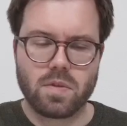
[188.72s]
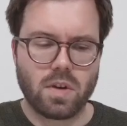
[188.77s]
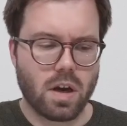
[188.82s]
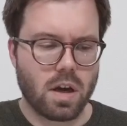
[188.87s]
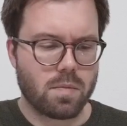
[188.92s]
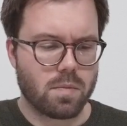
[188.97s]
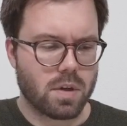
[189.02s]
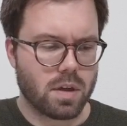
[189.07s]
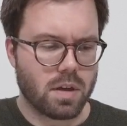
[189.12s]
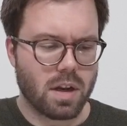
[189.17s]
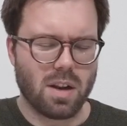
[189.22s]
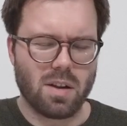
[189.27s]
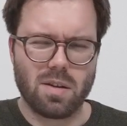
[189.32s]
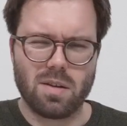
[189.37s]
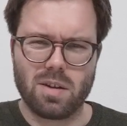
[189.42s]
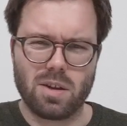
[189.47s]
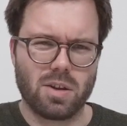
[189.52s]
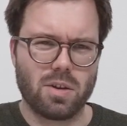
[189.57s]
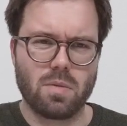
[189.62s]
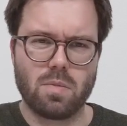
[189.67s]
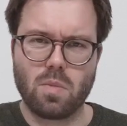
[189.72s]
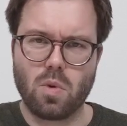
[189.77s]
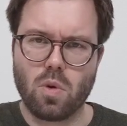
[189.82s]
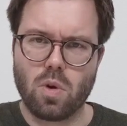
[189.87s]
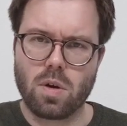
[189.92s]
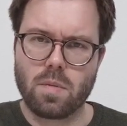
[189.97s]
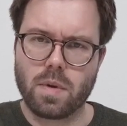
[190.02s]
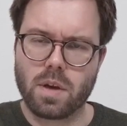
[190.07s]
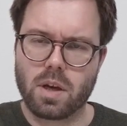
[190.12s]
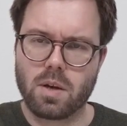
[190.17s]
time, but
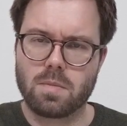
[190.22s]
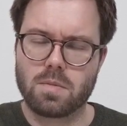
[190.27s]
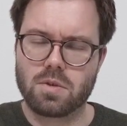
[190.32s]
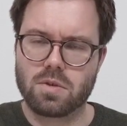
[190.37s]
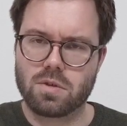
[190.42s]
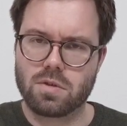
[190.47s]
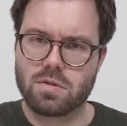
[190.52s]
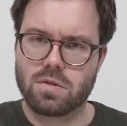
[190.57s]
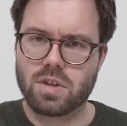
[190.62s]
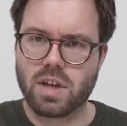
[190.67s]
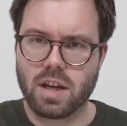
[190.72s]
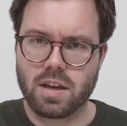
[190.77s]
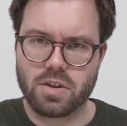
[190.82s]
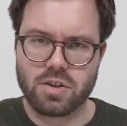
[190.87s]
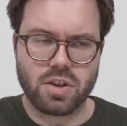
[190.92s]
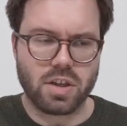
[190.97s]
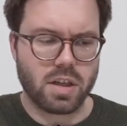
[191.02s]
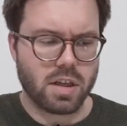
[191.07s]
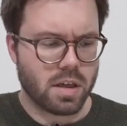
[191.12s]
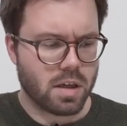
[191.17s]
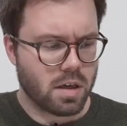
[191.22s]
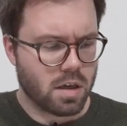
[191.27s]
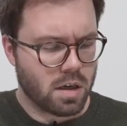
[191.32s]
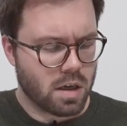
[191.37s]
more becomes challenging.